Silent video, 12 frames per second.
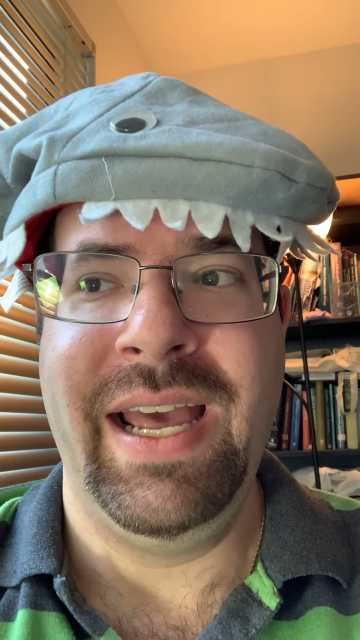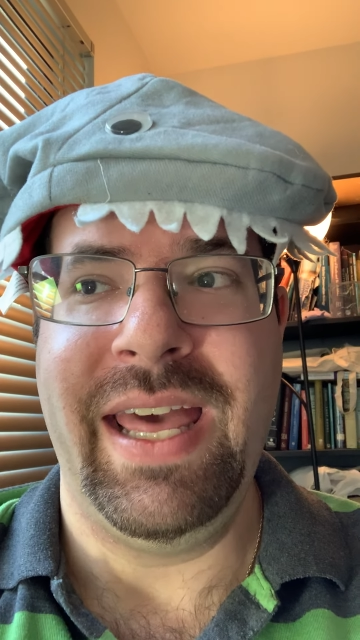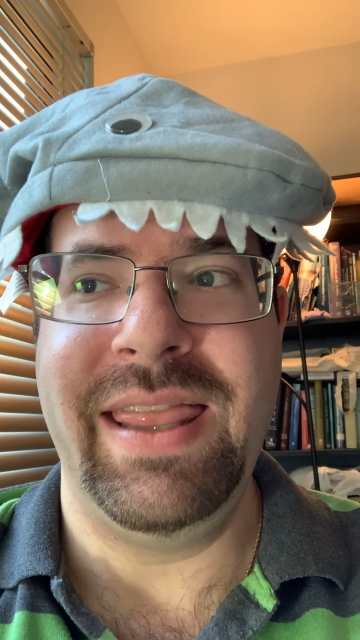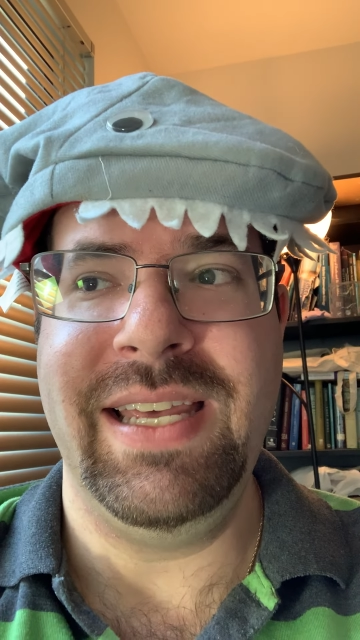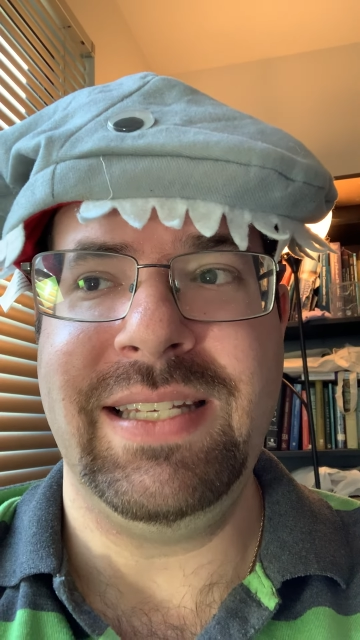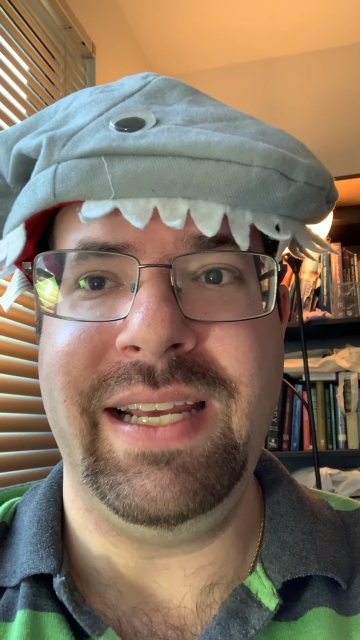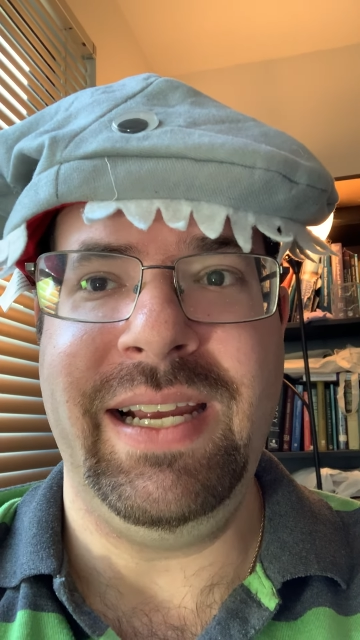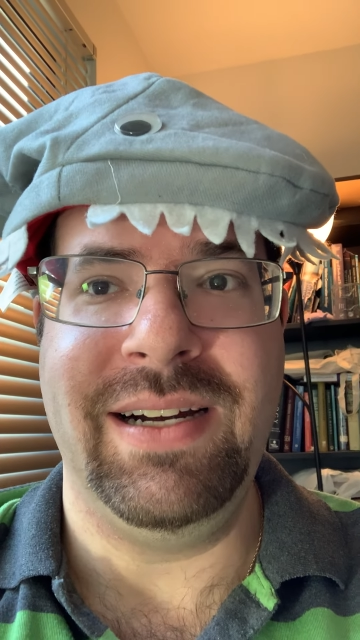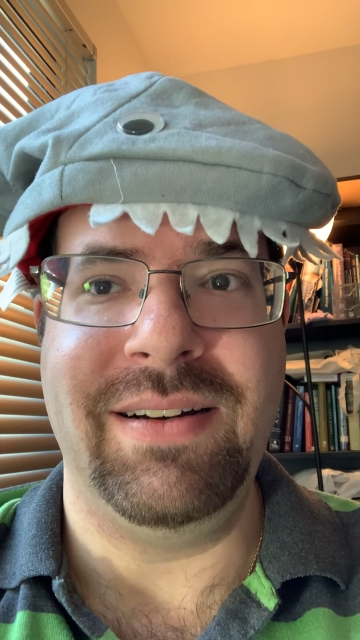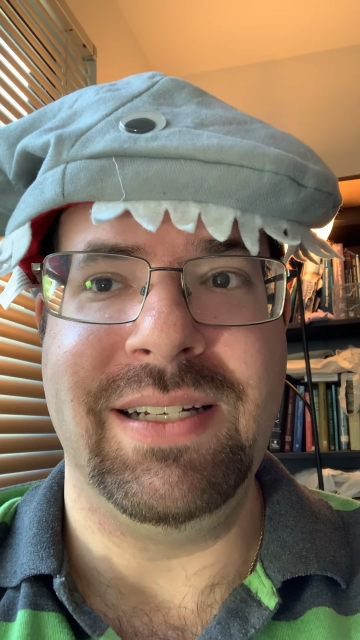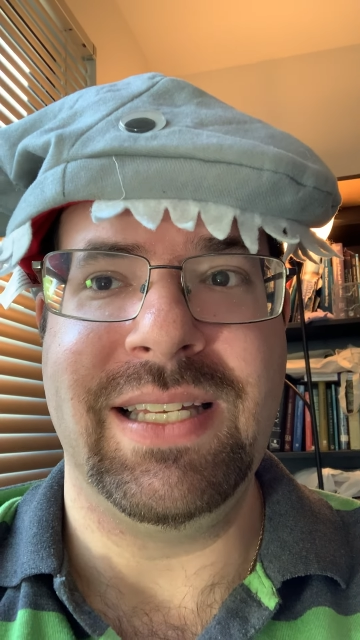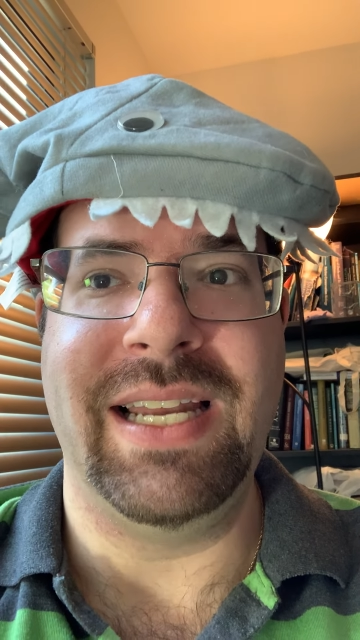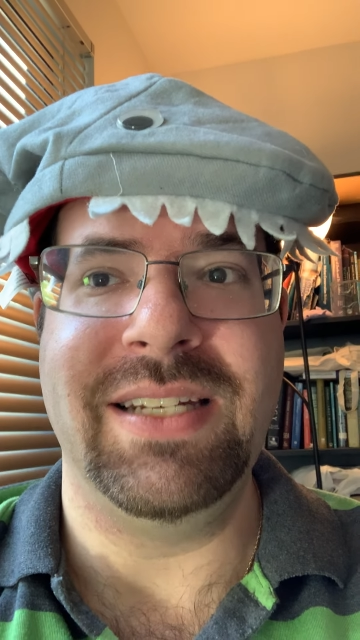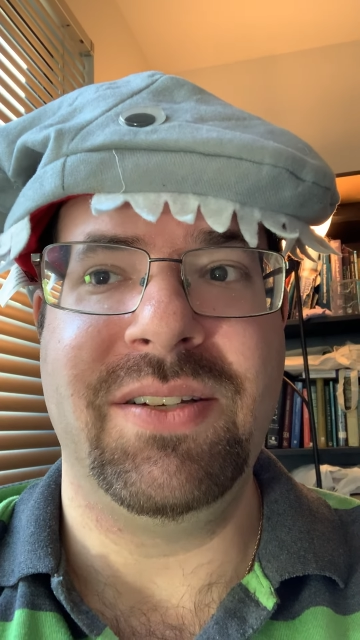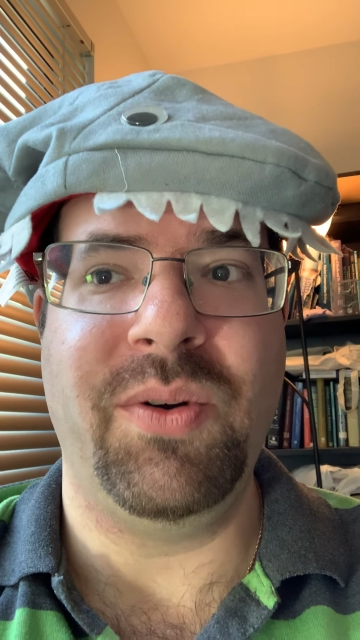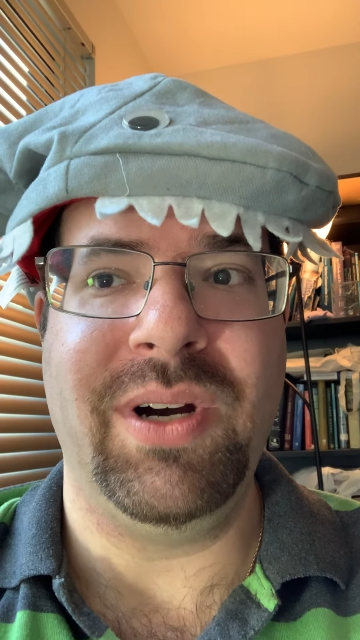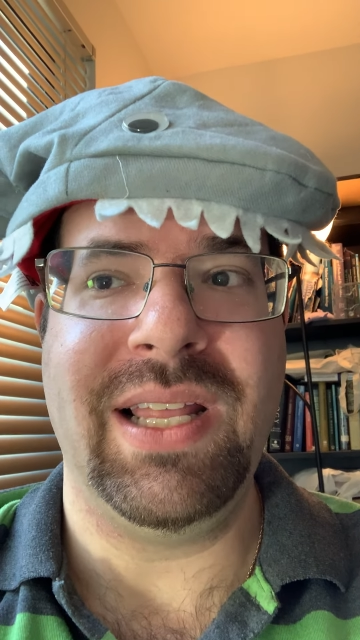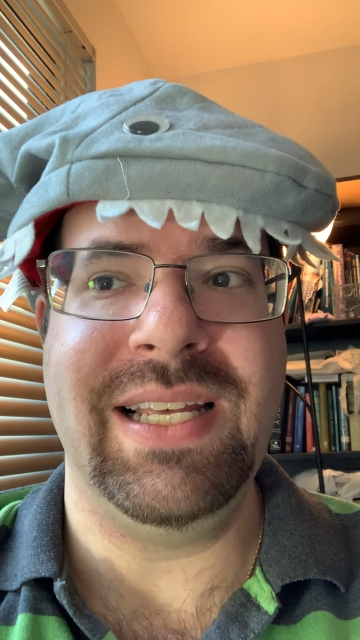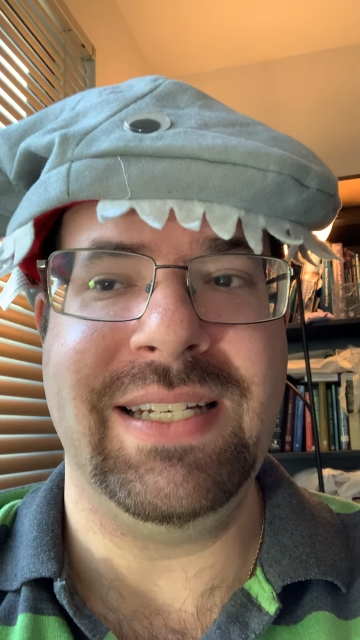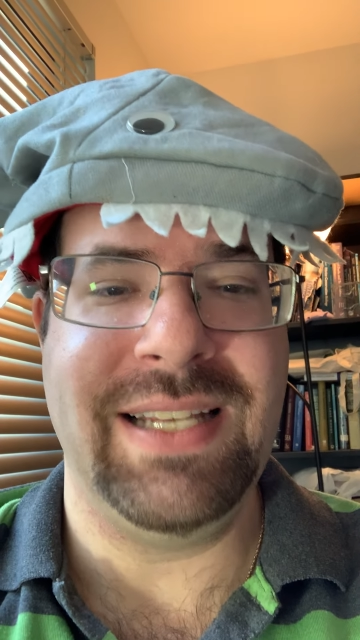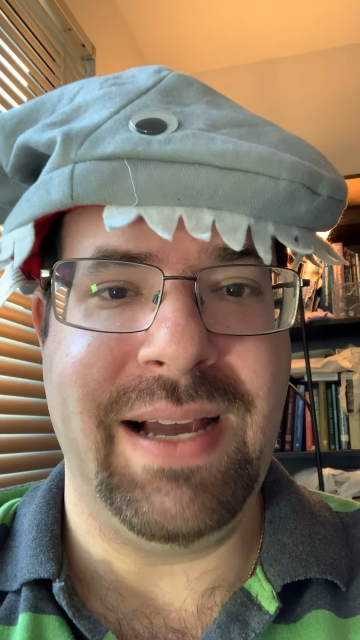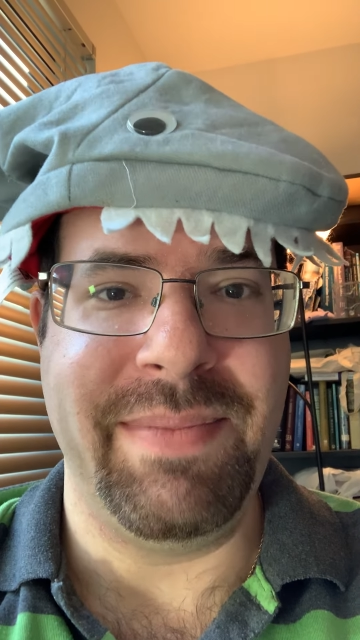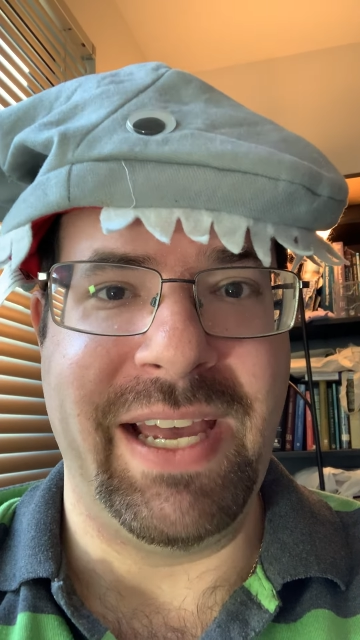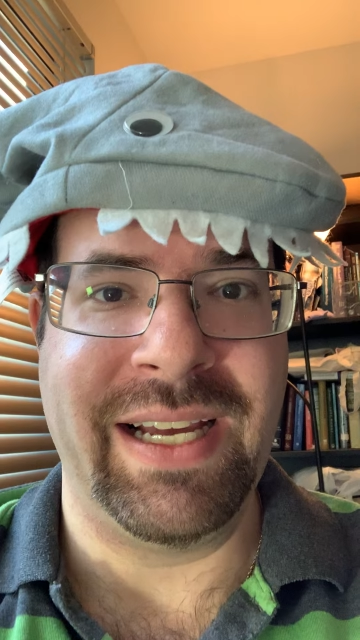and this air is then stored in the
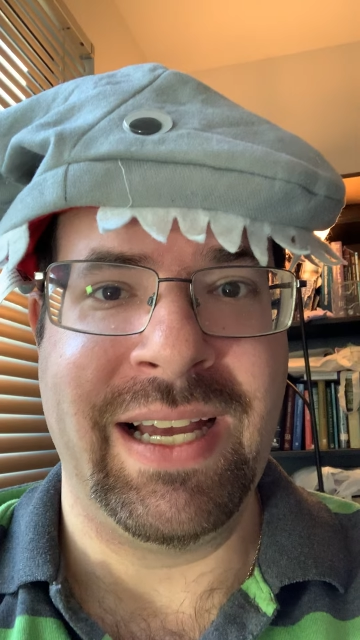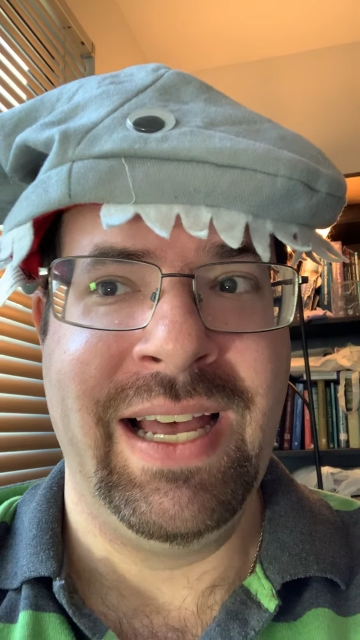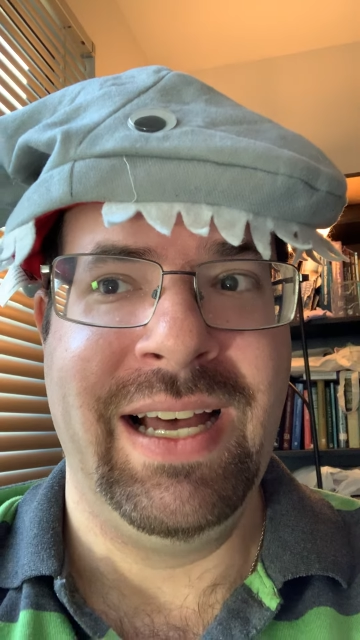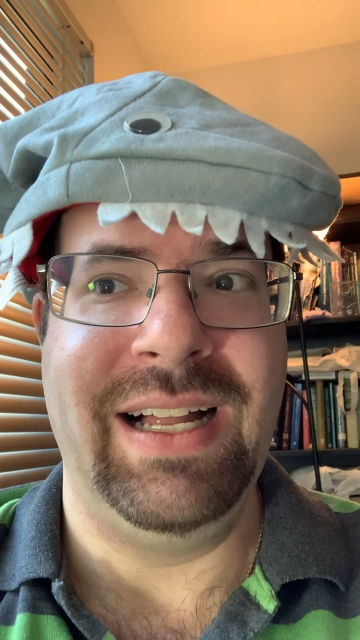stomach,